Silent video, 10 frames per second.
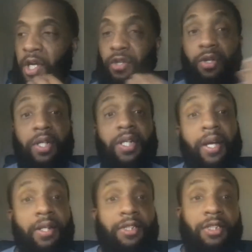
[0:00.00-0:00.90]
You can say, "Hey,
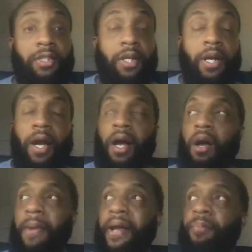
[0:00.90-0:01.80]
listen,
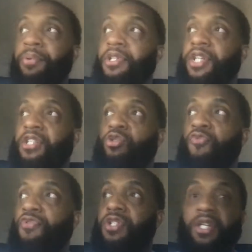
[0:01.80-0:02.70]
I appreciate you
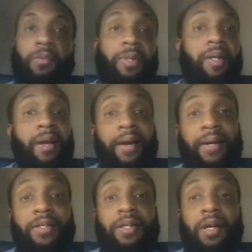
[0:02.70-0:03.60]
for sending me
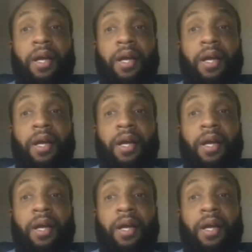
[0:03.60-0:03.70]
clients.